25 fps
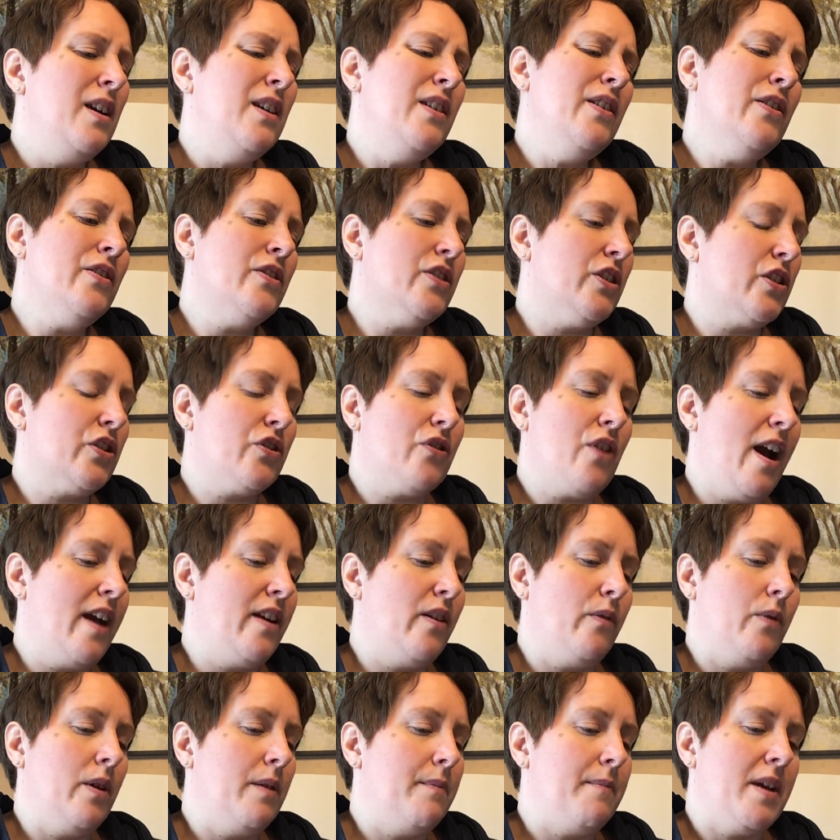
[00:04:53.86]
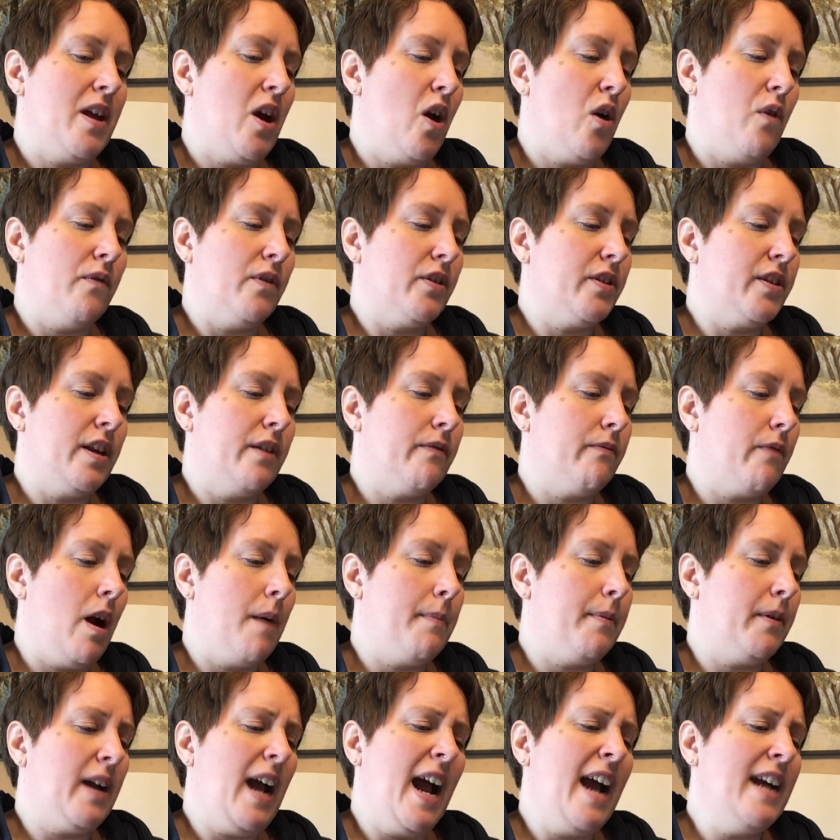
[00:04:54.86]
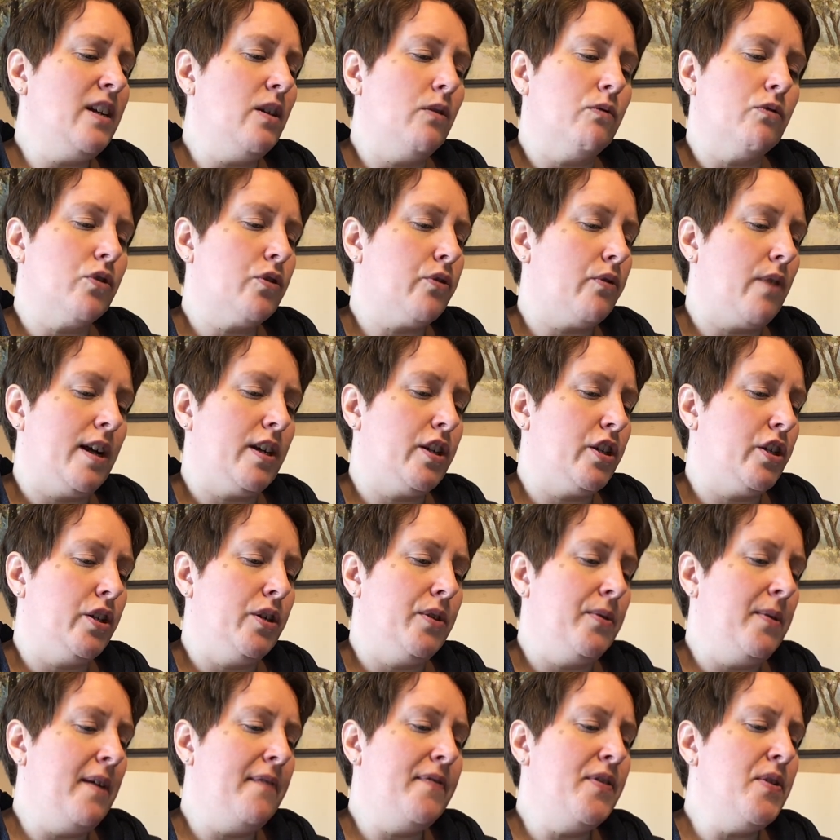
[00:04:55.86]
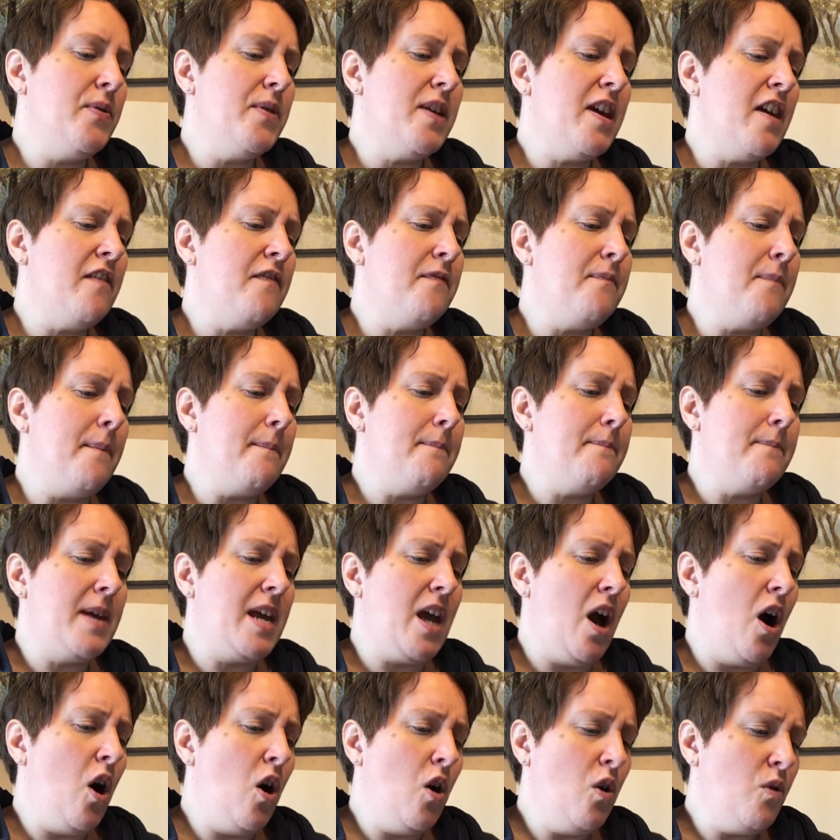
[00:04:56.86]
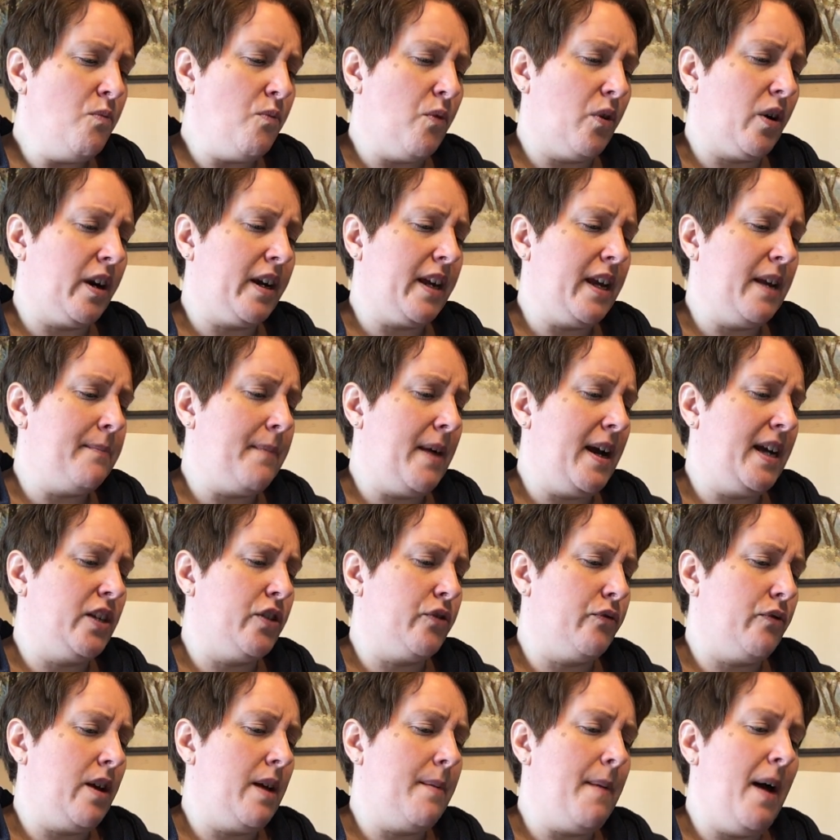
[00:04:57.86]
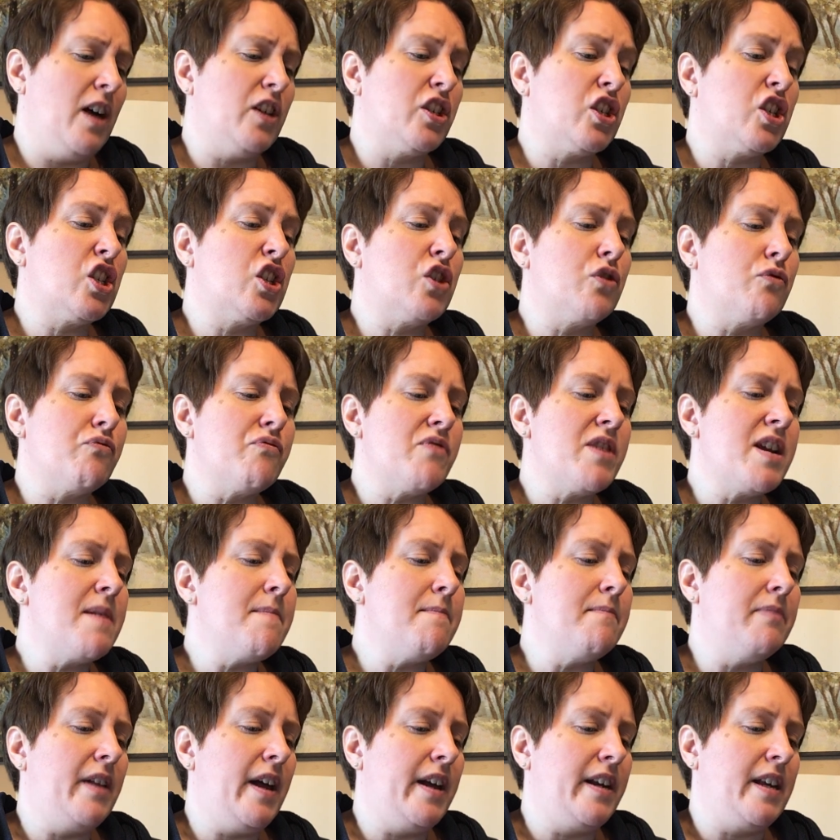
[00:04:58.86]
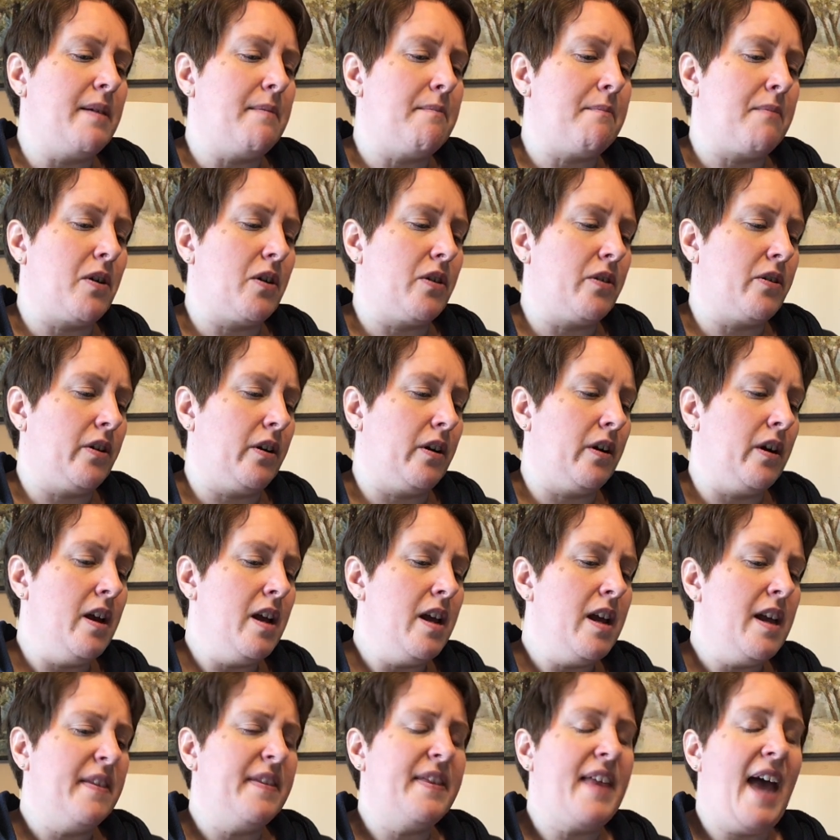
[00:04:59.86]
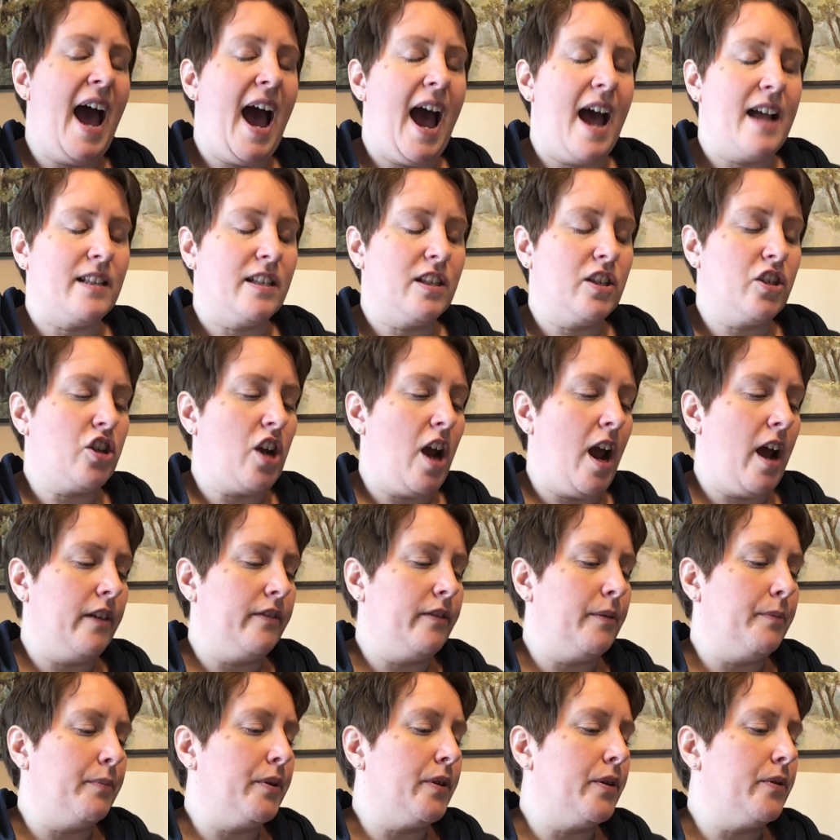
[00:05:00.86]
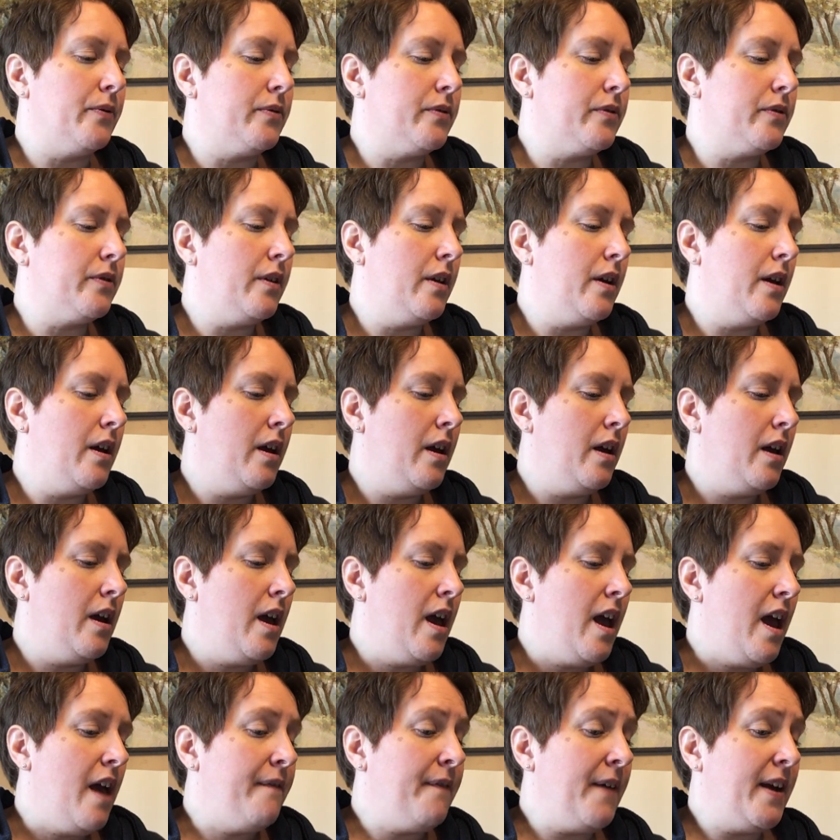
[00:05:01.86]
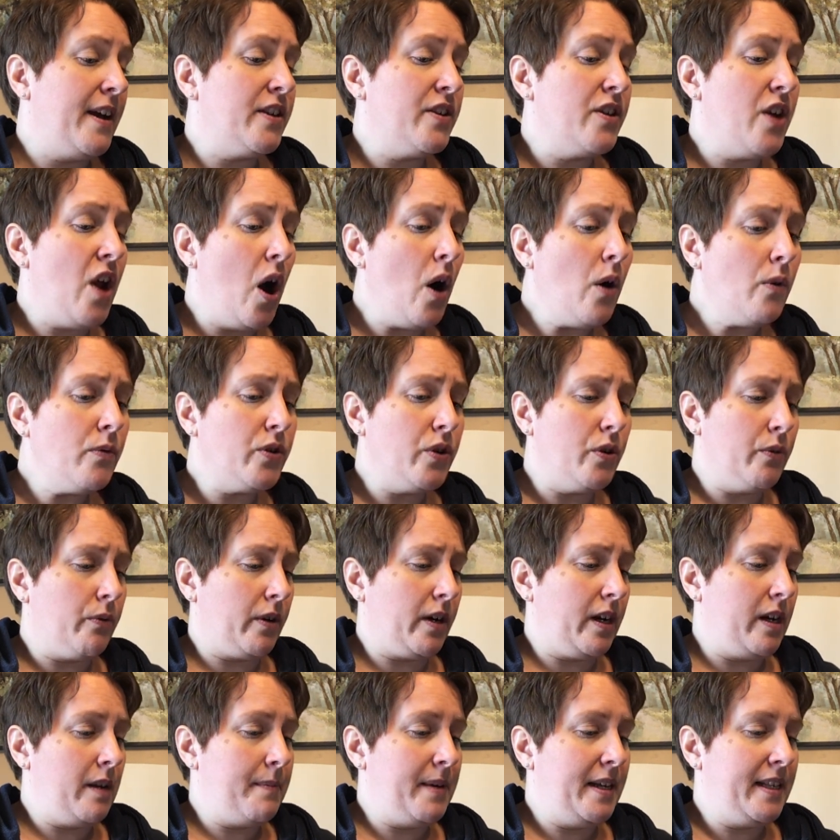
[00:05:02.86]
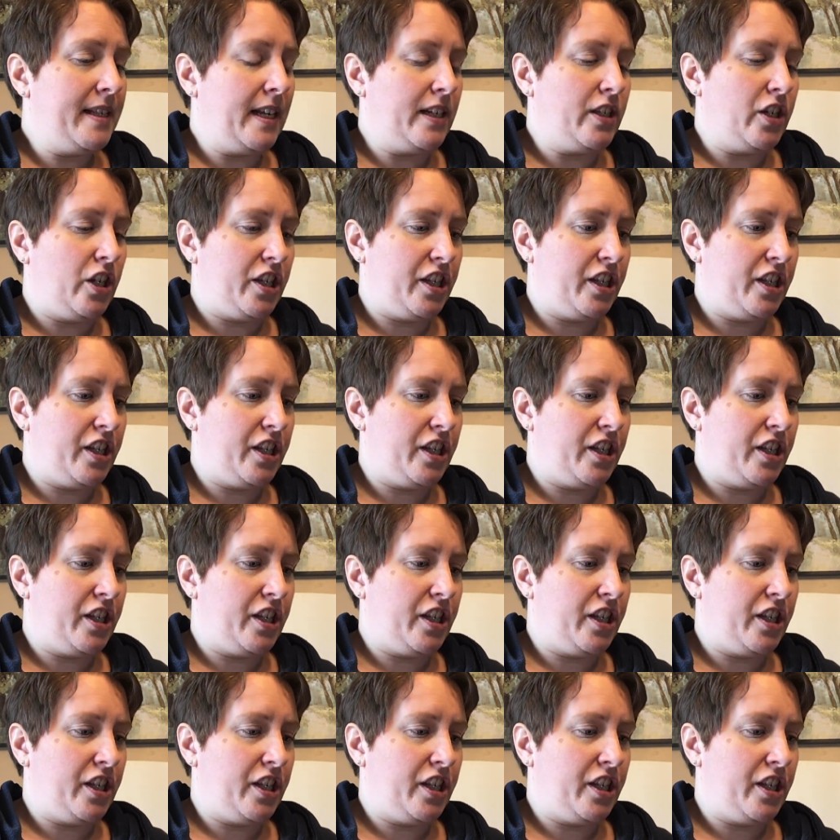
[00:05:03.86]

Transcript: "You're just trying to win me over," said Robert. "I don't trust you. If you give me homework in my dream, I'll scream bloody murder. That's child abuse." If I'd known you were going to be such a